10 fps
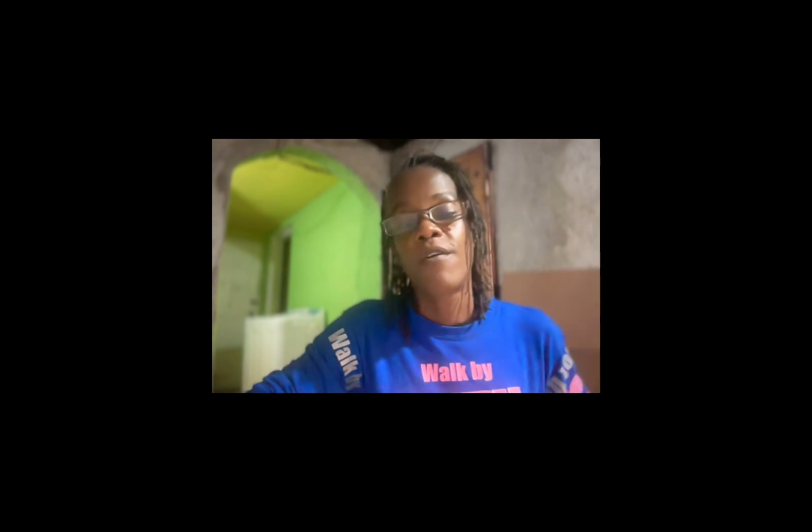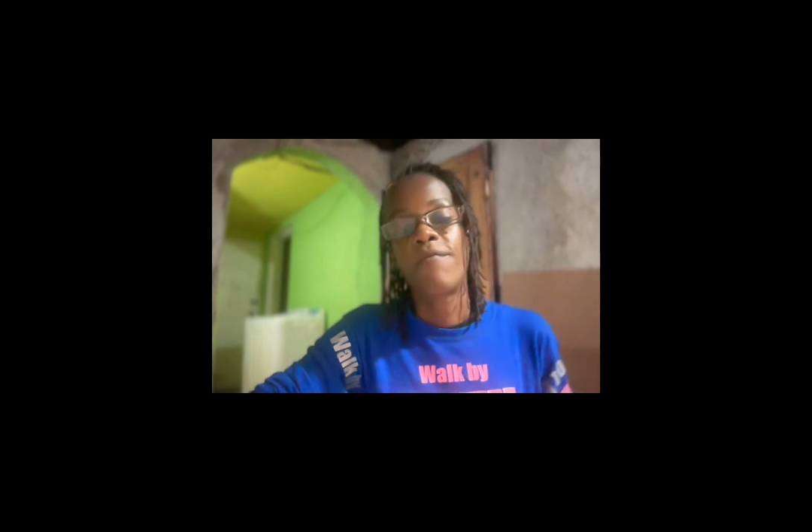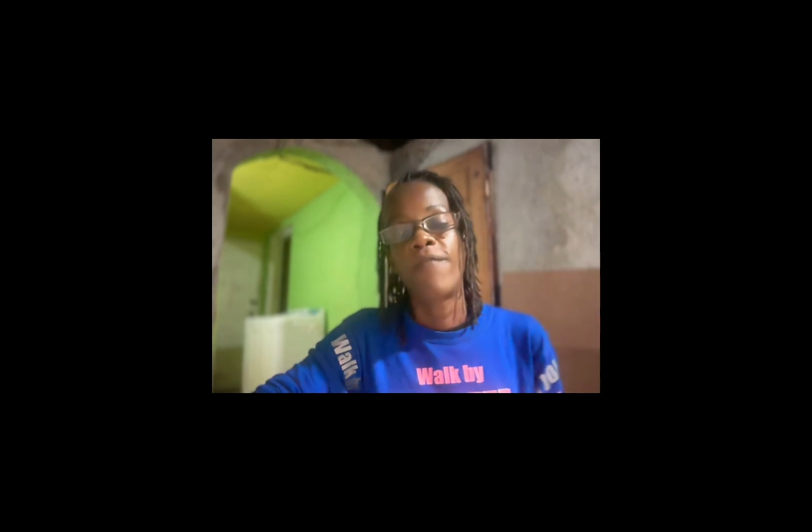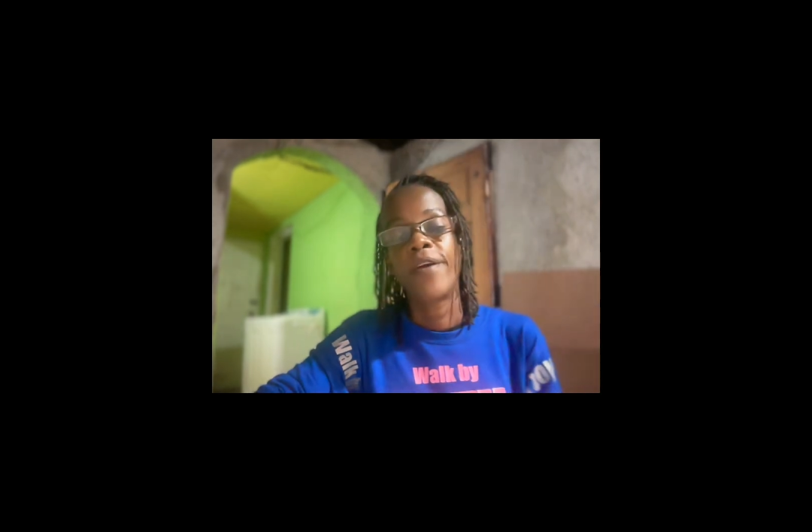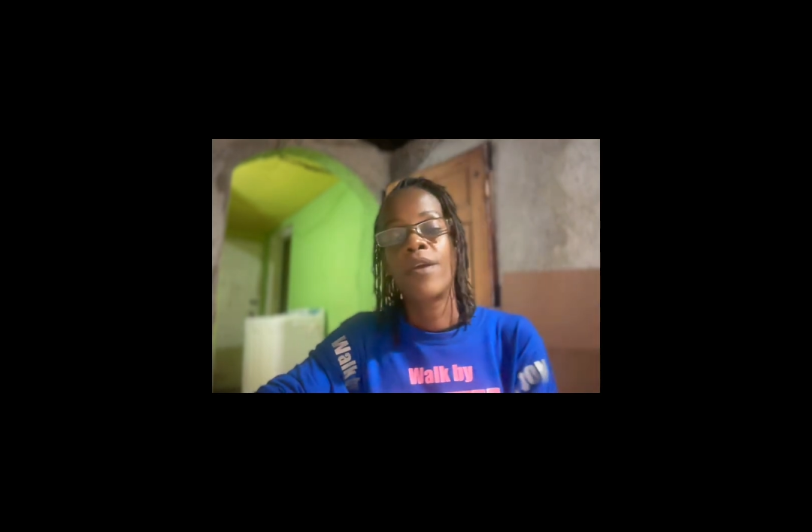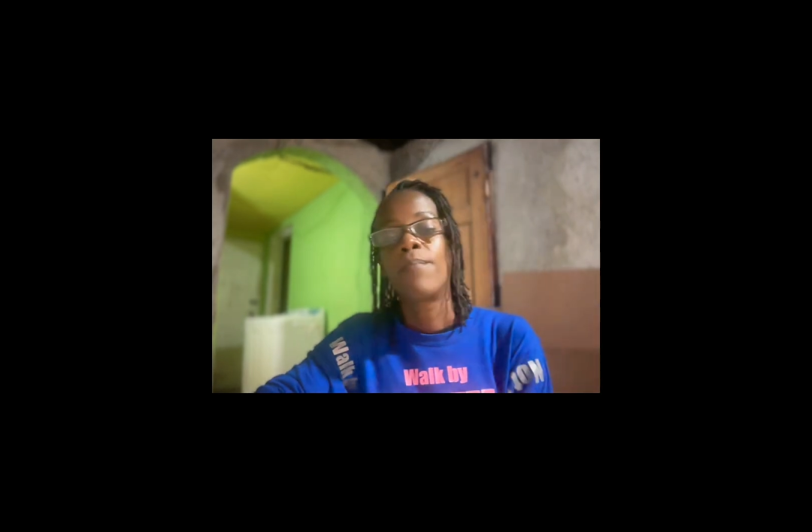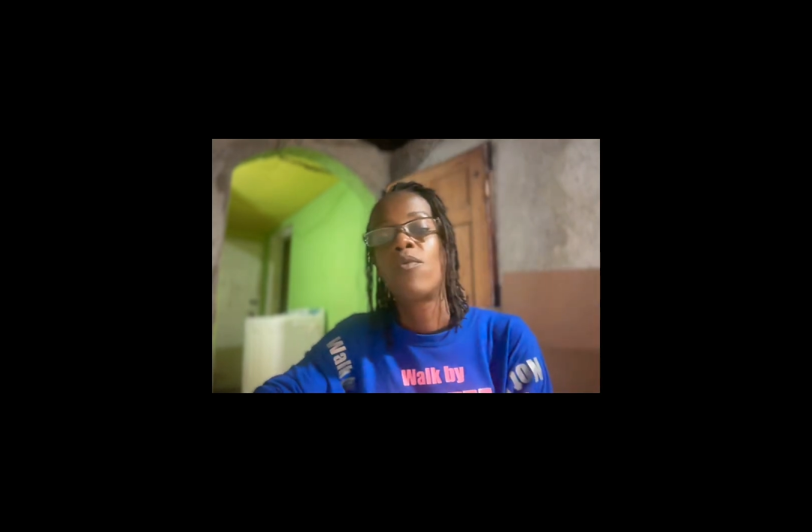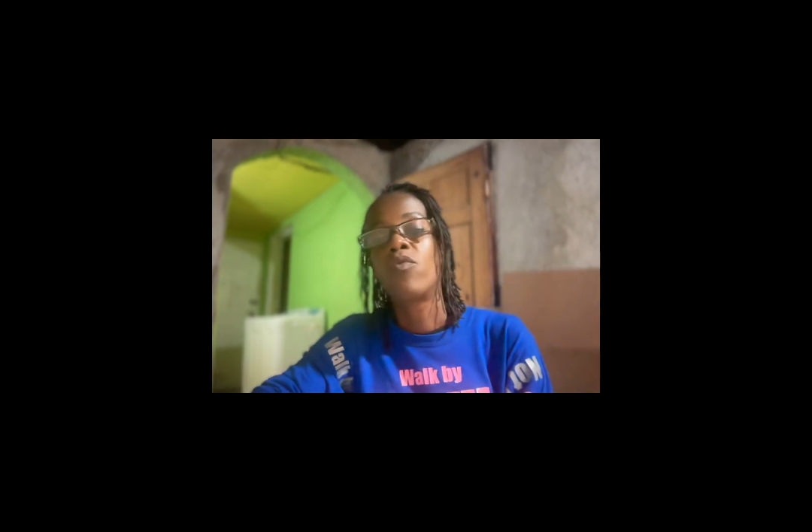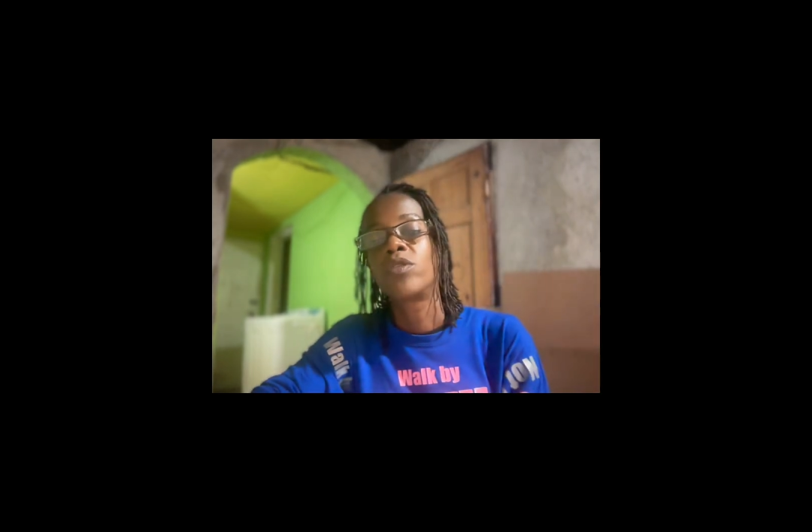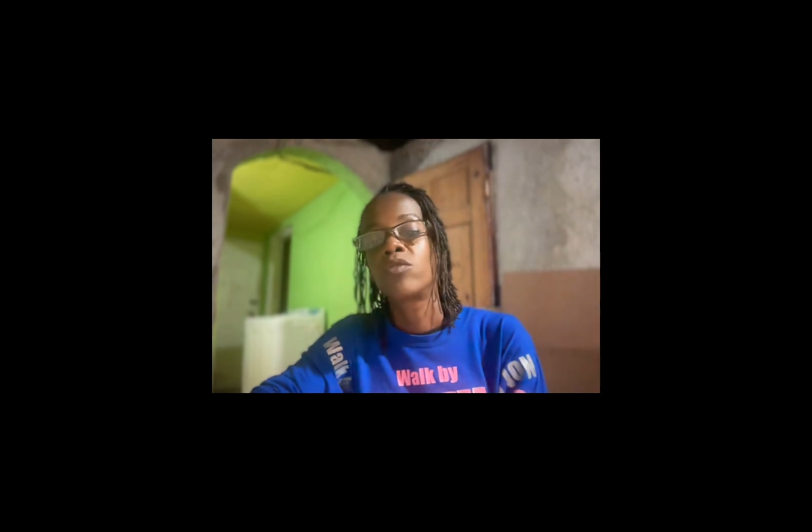for your
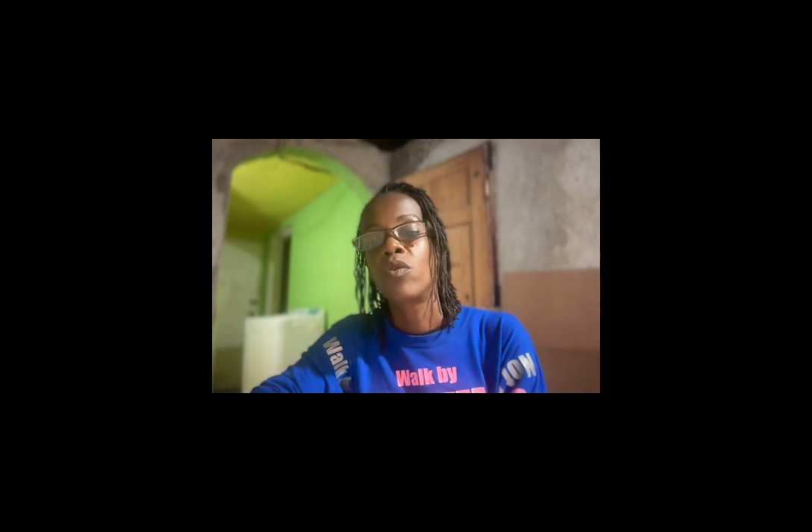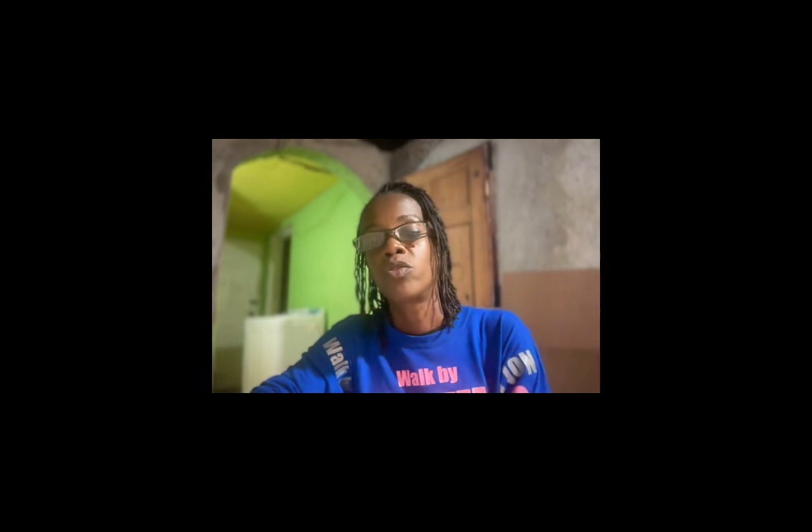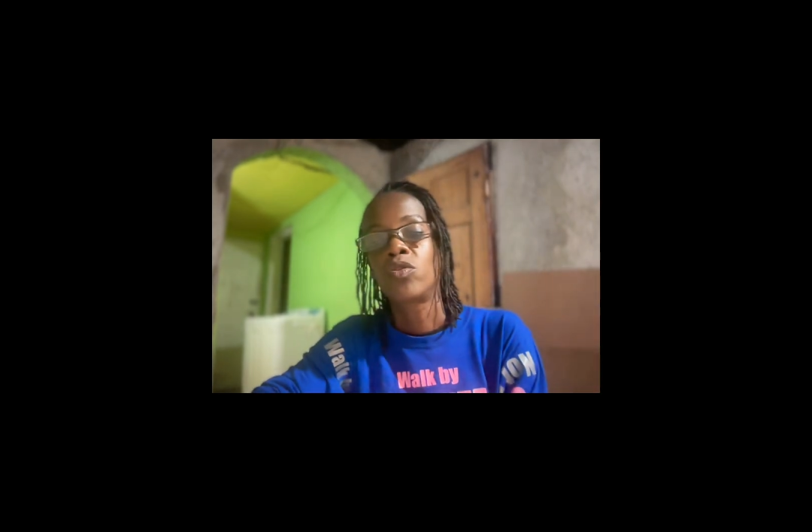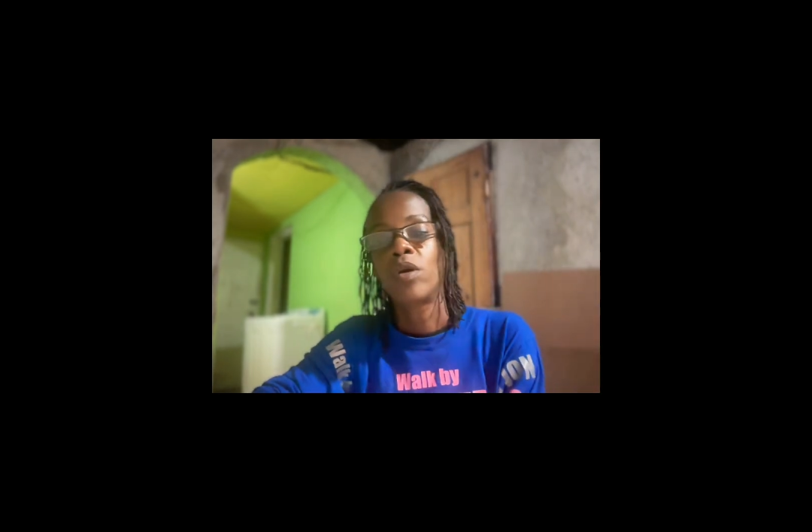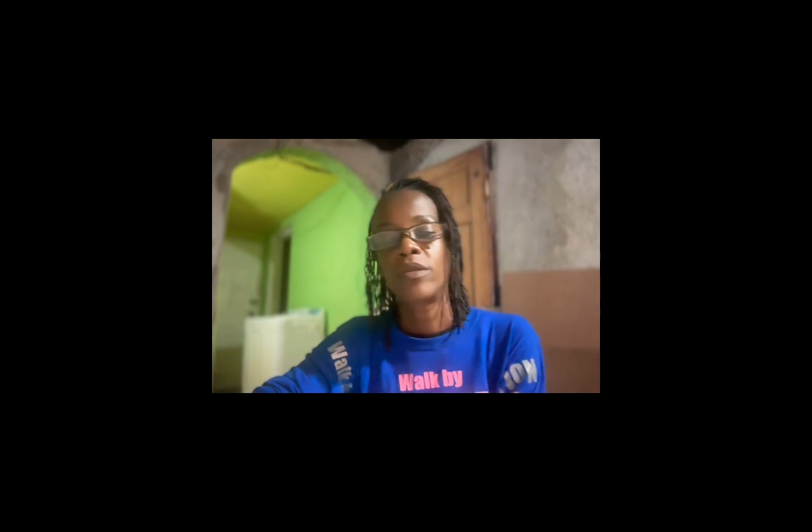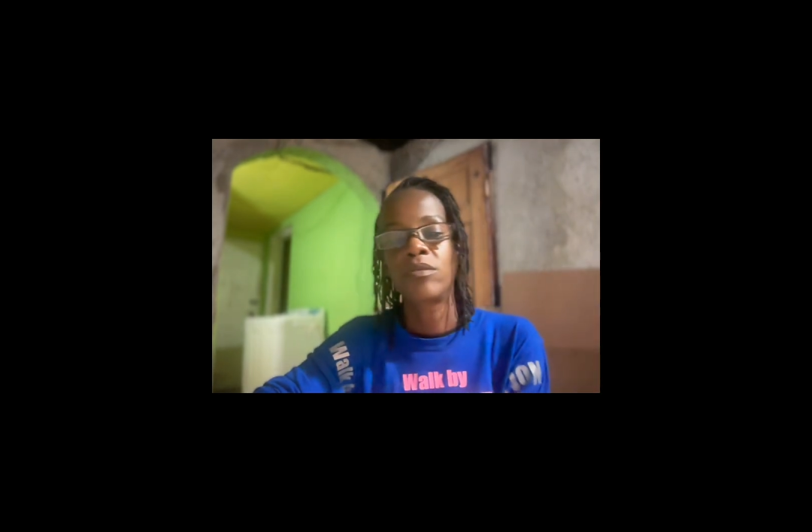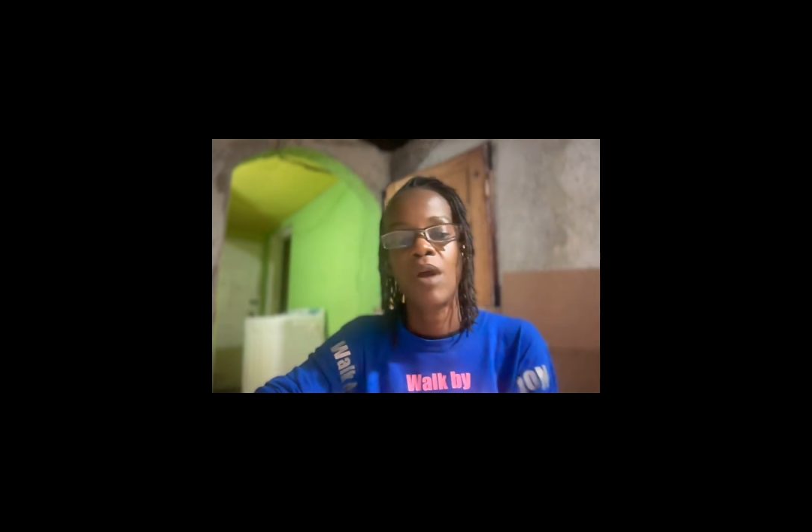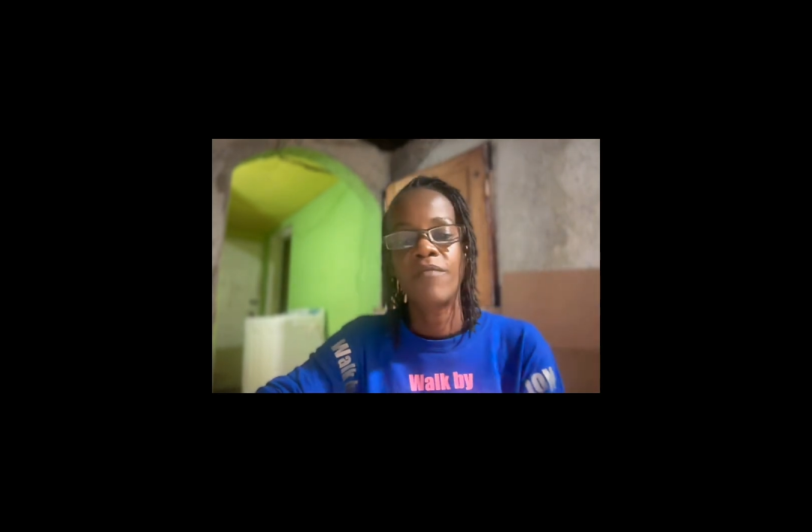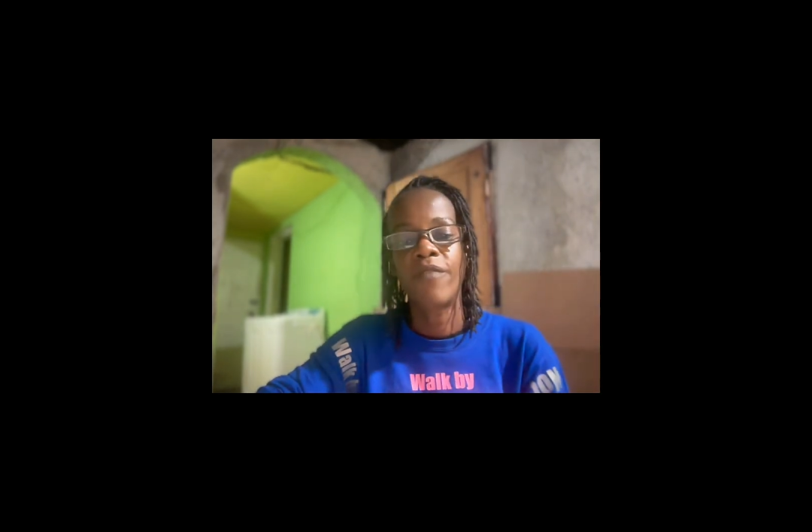bones now to have,